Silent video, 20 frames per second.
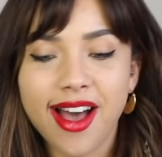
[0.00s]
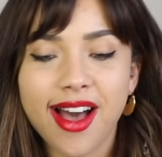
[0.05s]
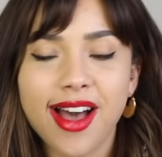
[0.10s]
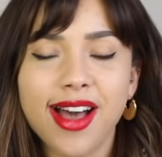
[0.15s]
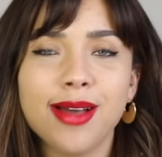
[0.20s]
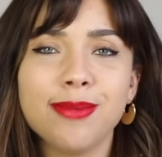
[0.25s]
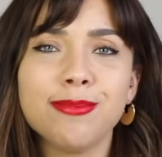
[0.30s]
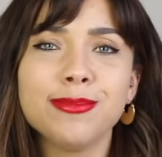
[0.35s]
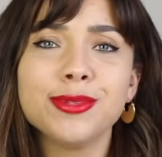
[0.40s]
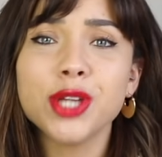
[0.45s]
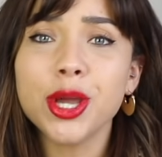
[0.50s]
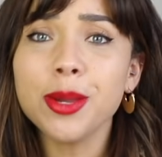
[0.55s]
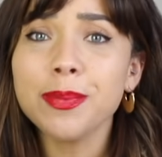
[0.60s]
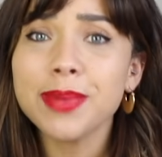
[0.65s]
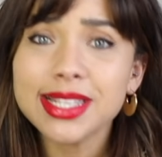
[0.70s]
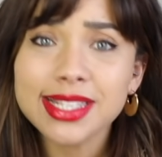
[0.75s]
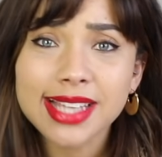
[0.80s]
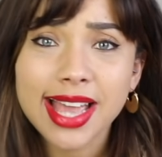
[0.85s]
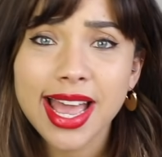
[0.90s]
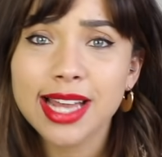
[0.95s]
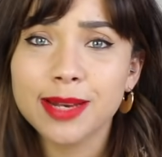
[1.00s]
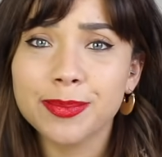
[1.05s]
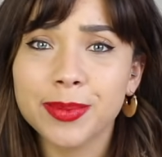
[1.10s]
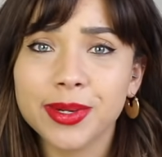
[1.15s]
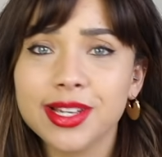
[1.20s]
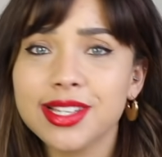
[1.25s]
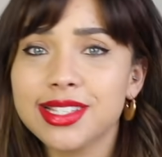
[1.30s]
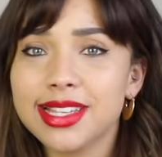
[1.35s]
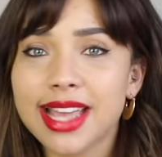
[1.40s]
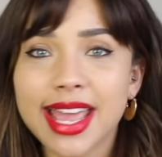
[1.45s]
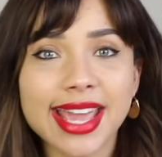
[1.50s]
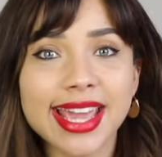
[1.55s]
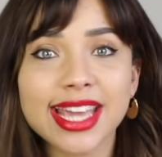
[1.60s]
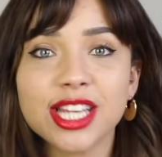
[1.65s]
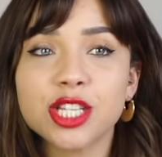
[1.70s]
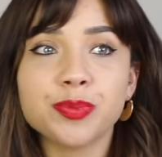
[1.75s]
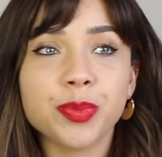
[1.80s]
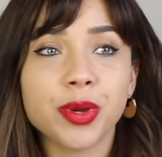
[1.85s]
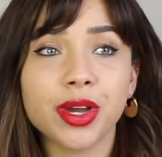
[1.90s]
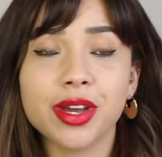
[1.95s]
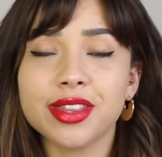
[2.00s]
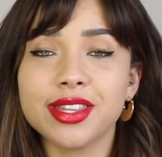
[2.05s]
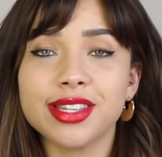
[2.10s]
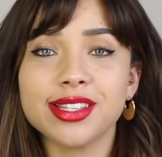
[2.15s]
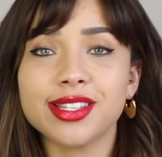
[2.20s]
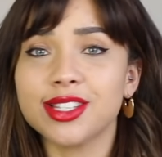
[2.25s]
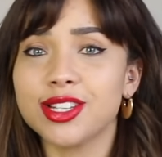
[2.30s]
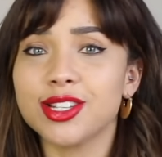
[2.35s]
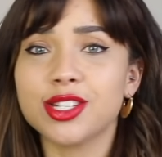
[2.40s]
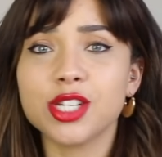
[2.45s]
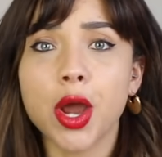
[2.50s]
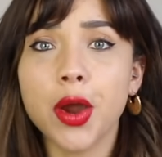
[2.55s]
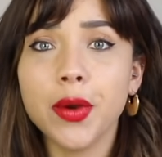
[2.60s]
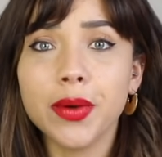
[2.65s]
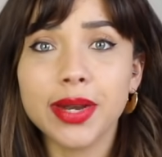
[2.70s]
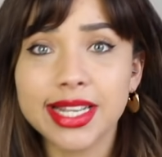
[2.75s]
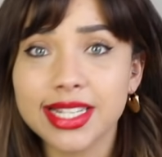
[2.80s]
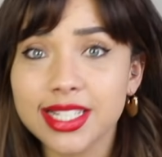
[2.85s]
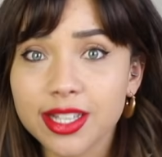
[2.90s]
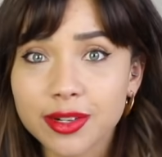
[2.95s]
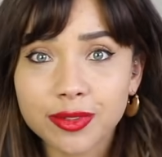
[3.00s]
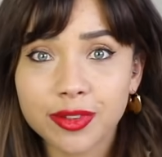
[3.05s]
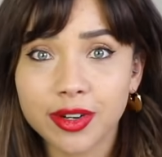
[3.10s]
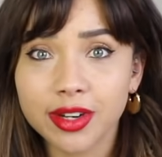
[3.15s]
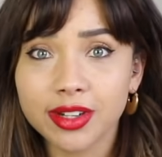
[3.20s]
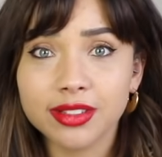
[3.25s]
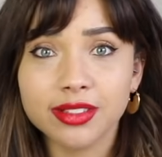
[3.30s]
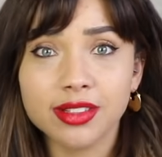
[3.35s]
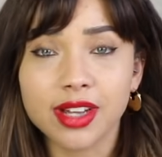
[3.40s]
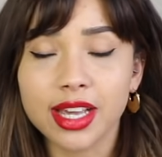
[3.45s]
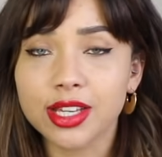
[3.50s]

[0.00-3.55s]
Um, don't be scared, because each birth is totally different.